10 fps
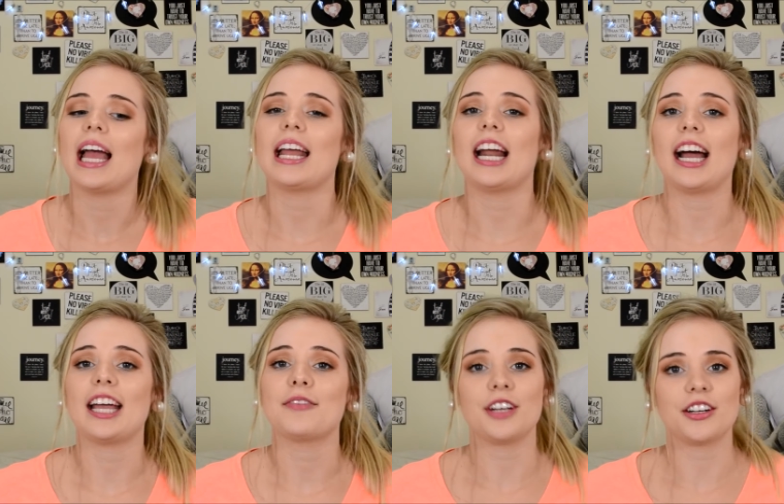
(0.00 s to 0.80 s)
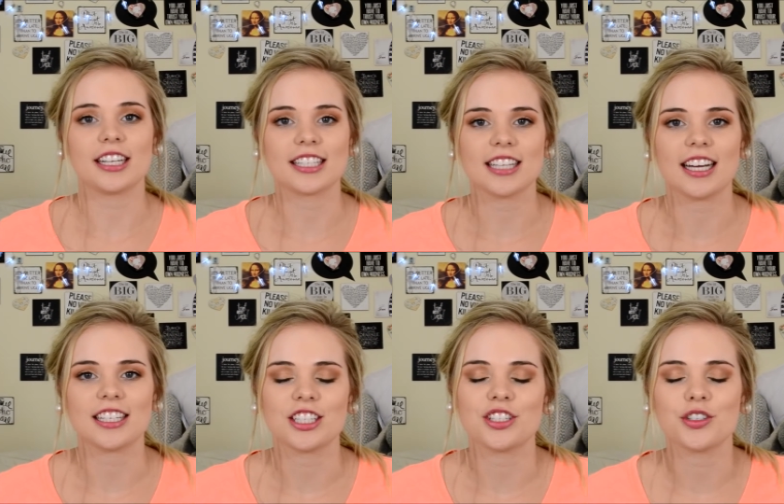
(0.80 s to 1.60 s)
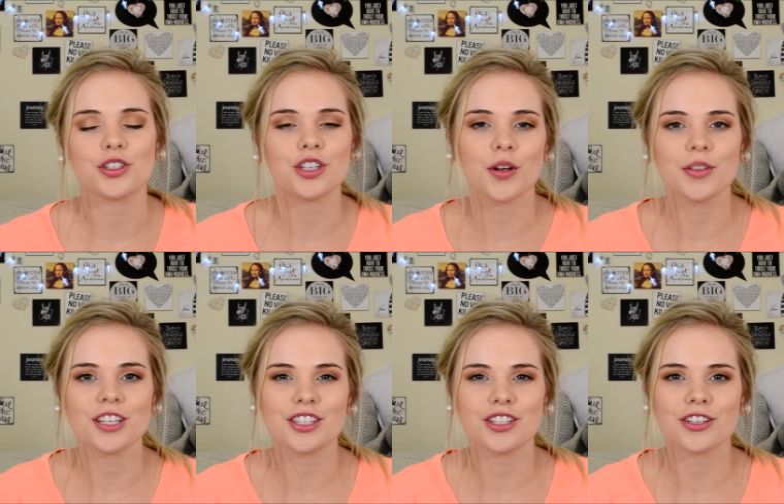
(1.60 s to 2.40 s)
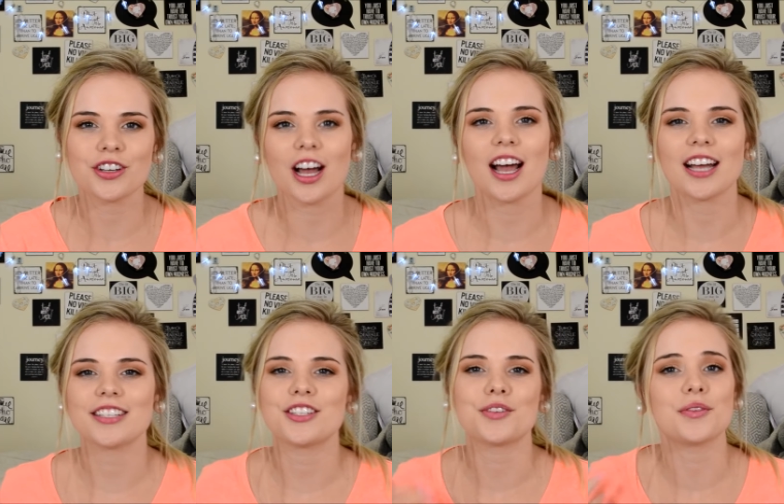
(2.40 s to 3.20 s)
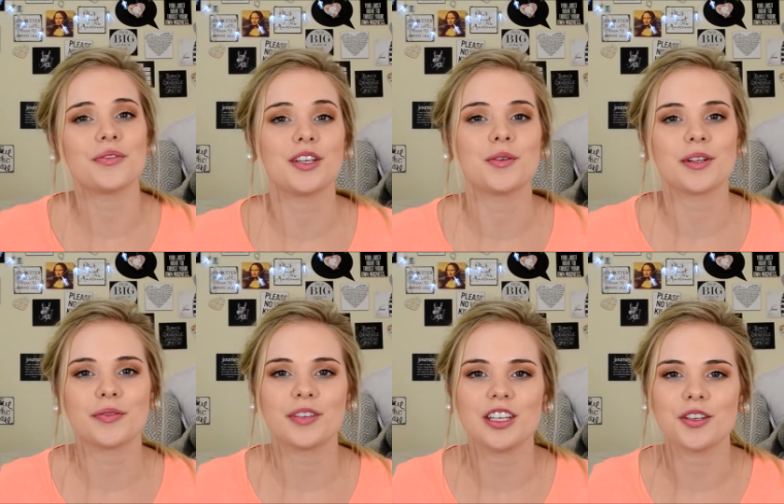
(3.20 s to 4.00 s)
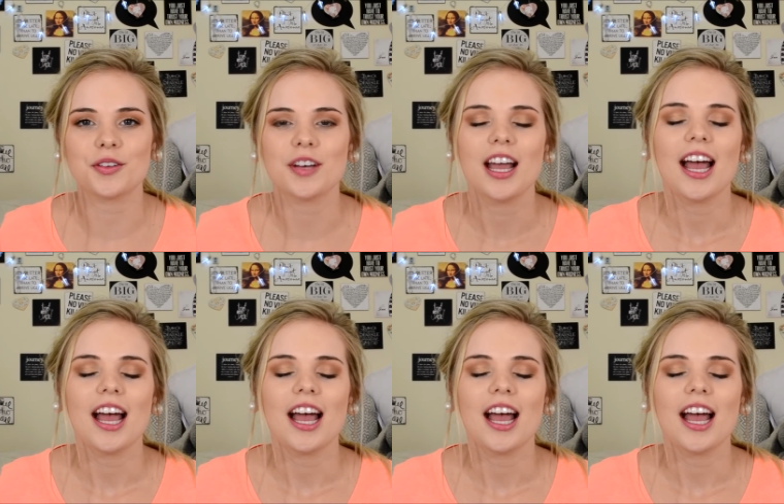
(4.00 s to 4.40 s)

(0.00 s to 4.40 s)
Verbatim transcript: and I am very excited to show this to you guys, to review it for you,